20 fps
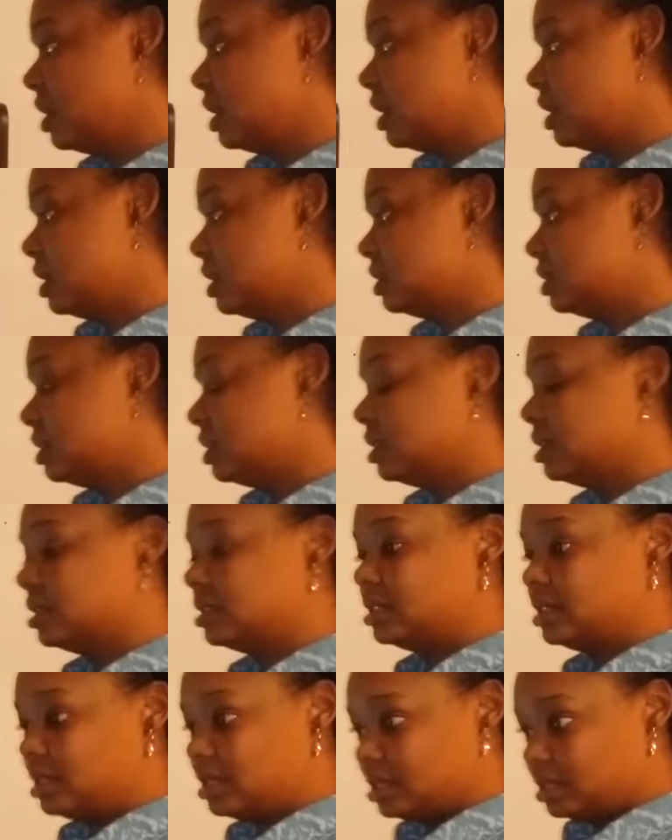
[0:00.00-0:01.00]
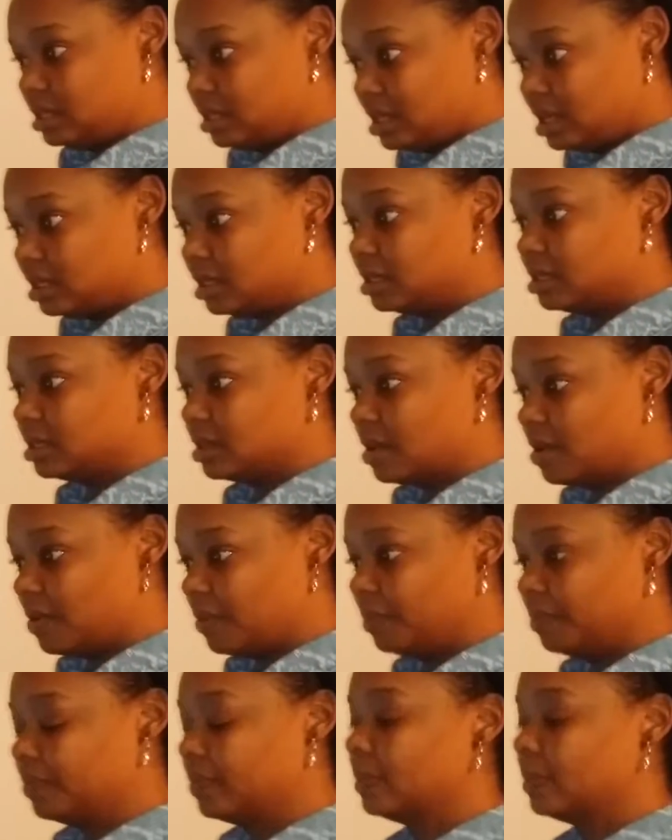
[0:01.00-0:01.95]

as a stethoscope.